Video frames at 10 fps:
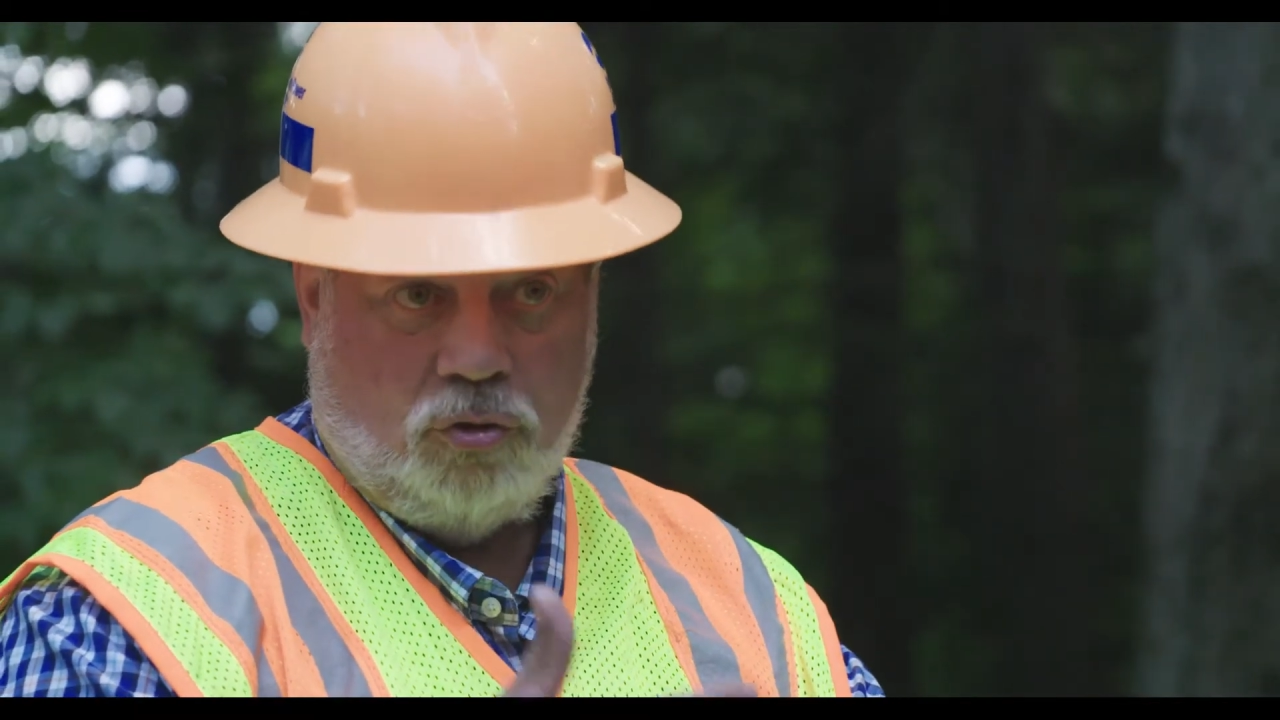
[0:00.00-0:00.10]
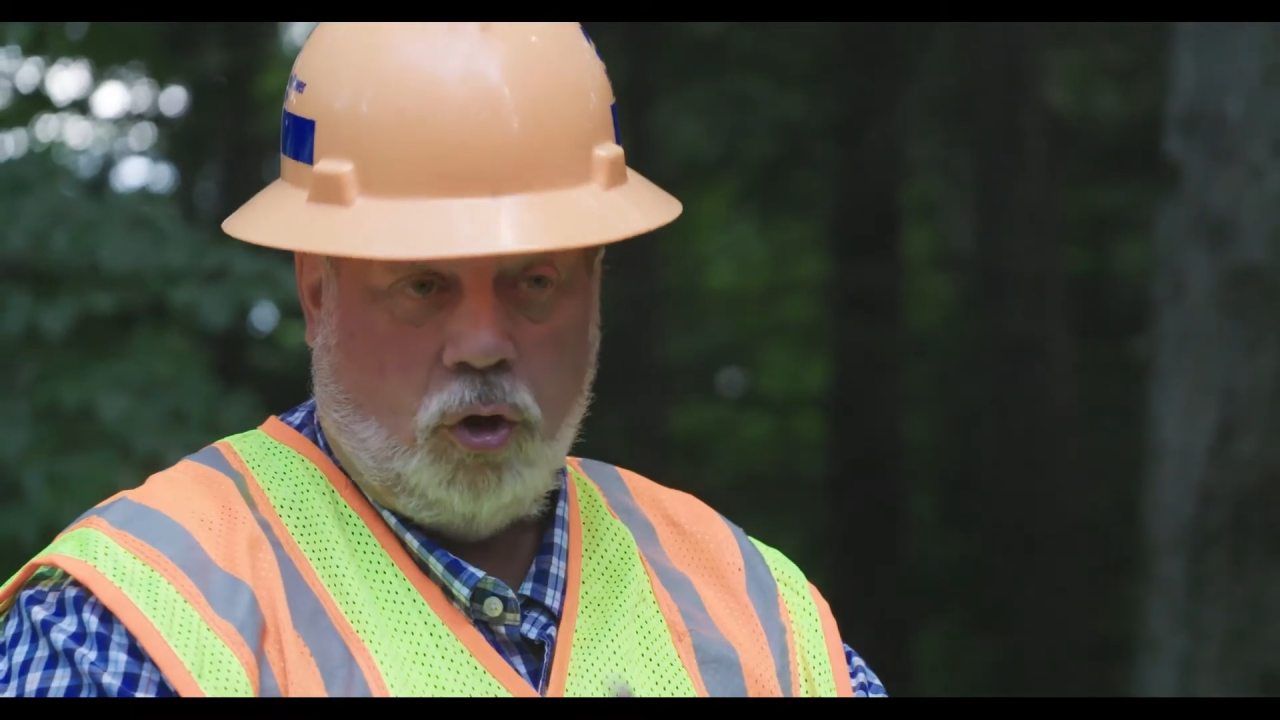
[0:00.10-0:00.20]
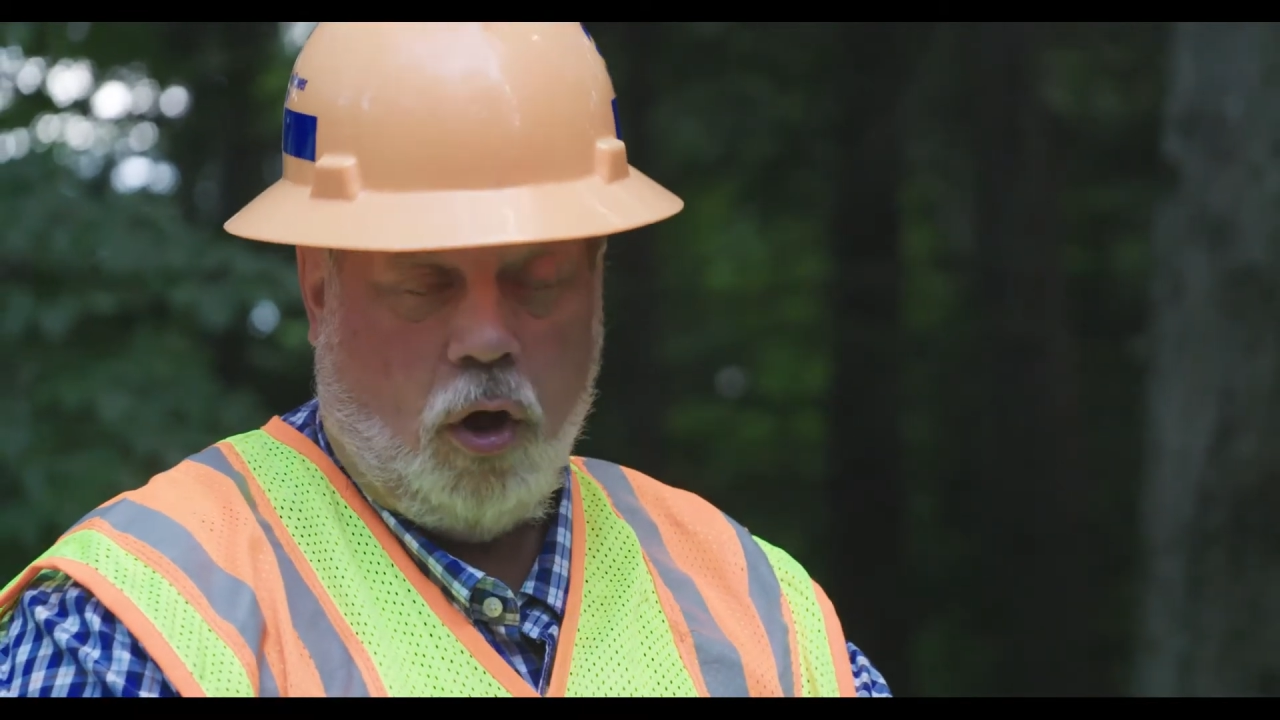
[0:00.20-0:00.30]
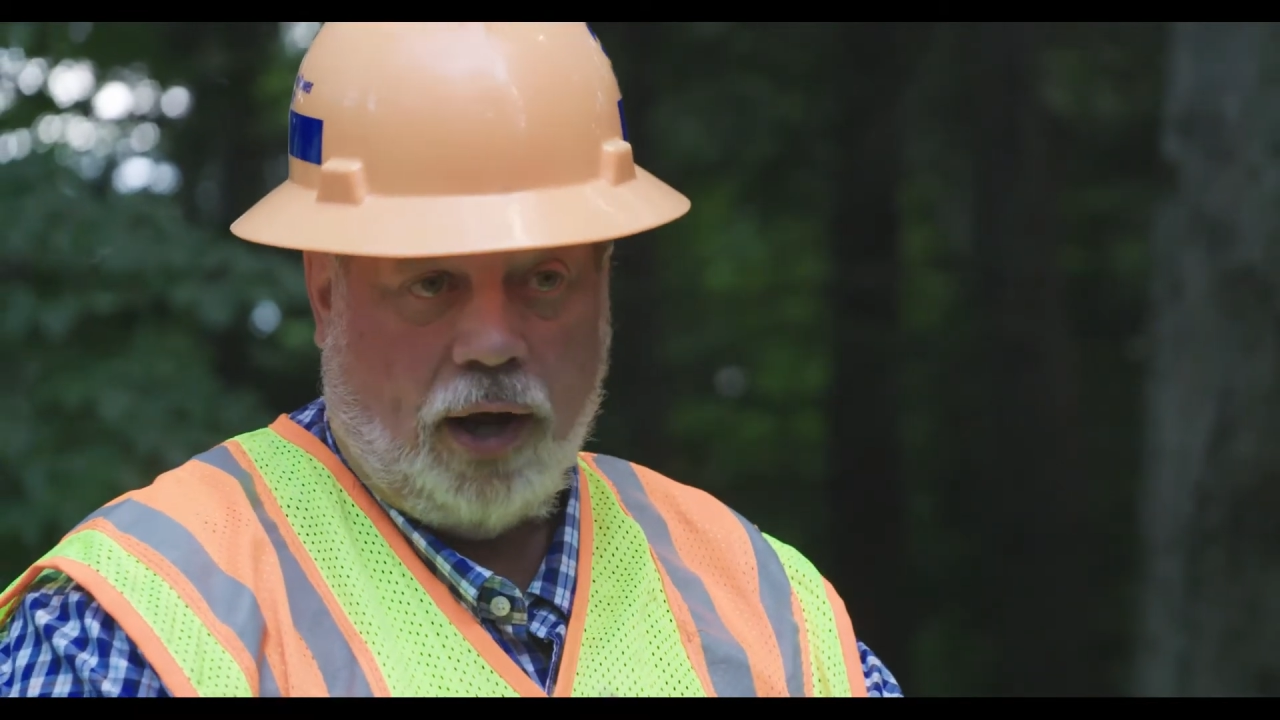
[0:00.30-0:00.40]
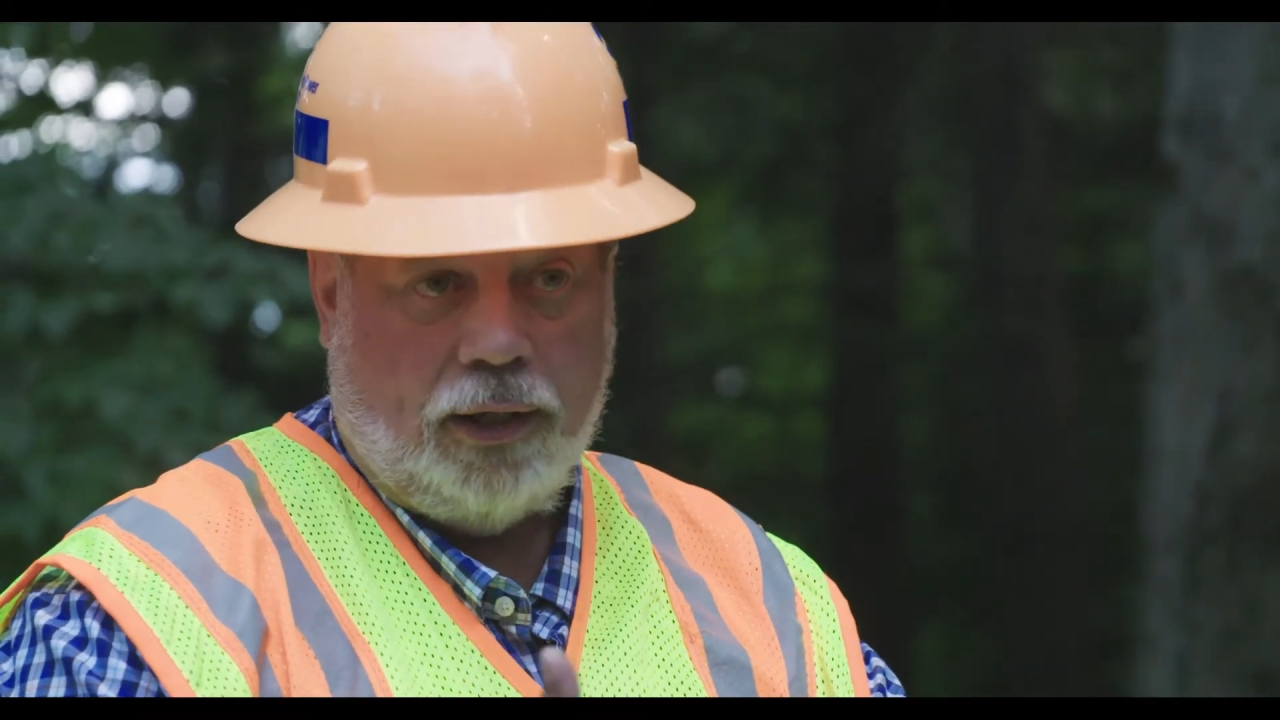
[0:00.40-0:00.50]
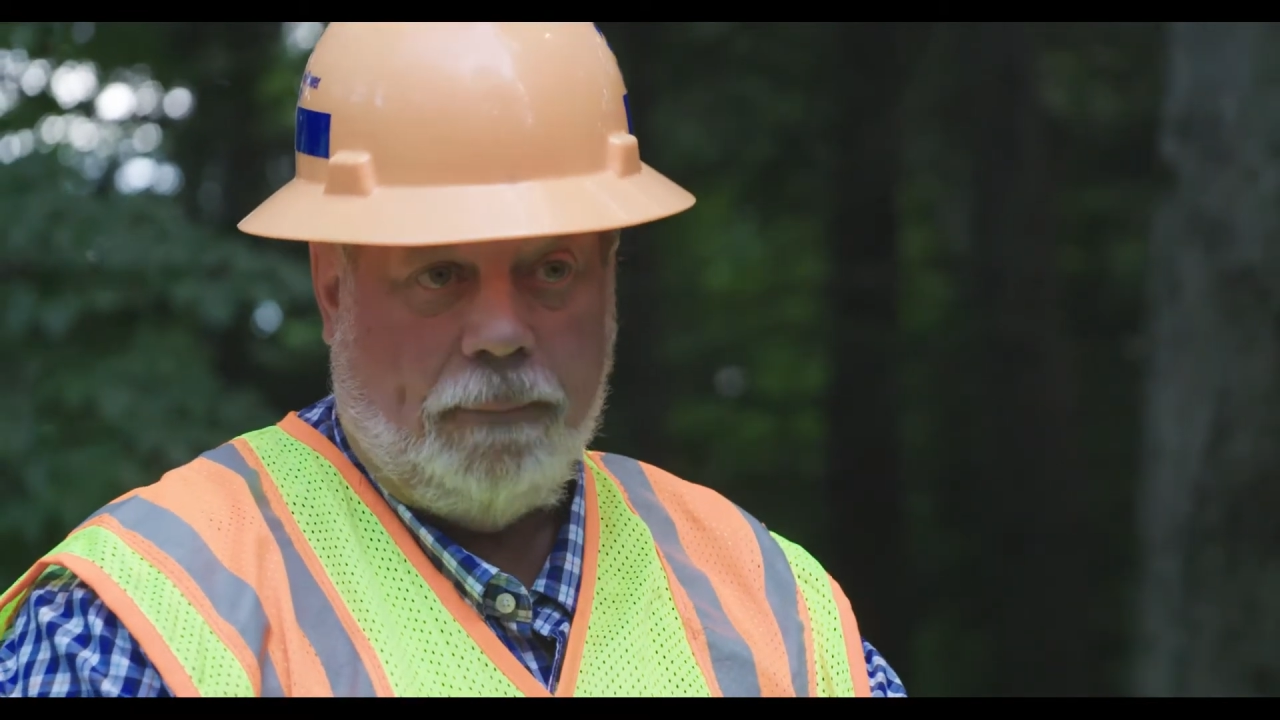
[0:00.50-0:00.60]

and talk